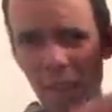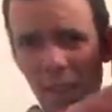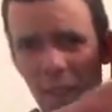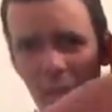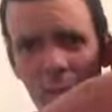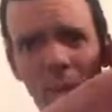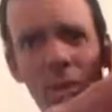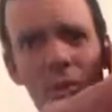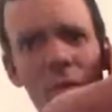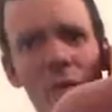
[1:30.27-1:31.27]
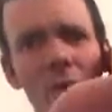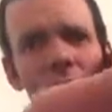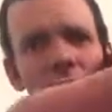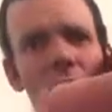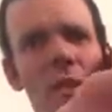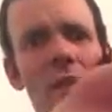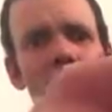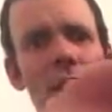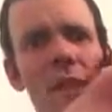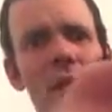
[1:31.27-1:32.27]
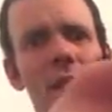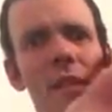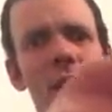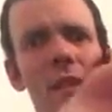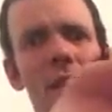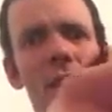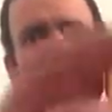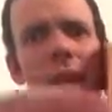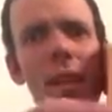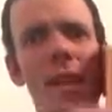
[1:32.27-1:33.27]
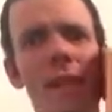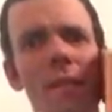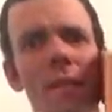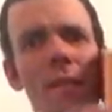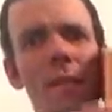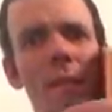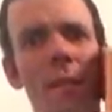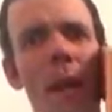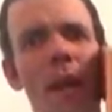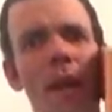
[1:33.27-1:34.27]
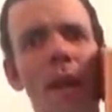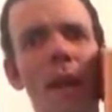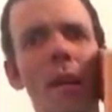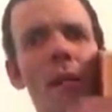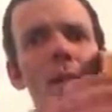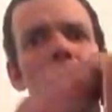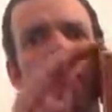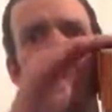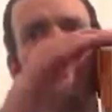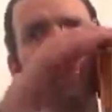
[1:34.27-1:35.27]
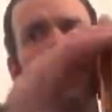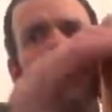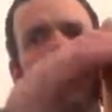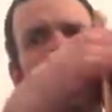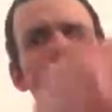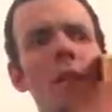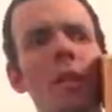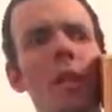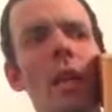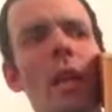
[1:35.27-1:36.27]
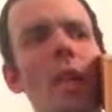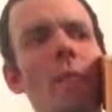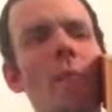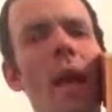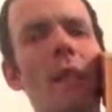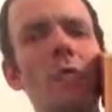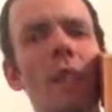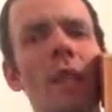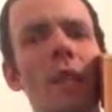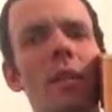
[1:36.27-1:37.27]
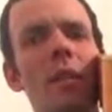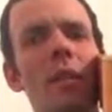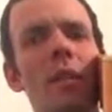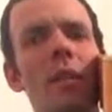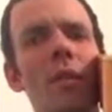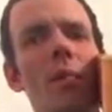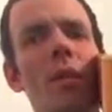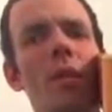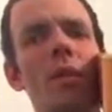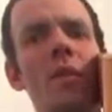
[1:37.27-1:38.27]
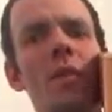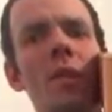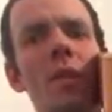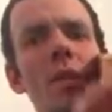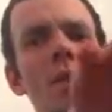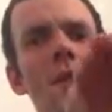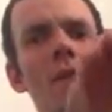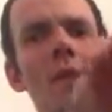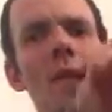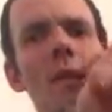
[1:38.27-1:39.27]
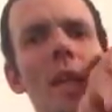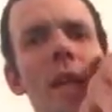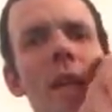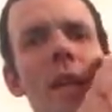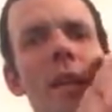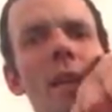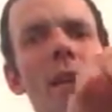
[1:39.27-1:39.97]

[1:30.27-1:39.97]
and you make sure that this is parallel to the mounting on the box, so that the neck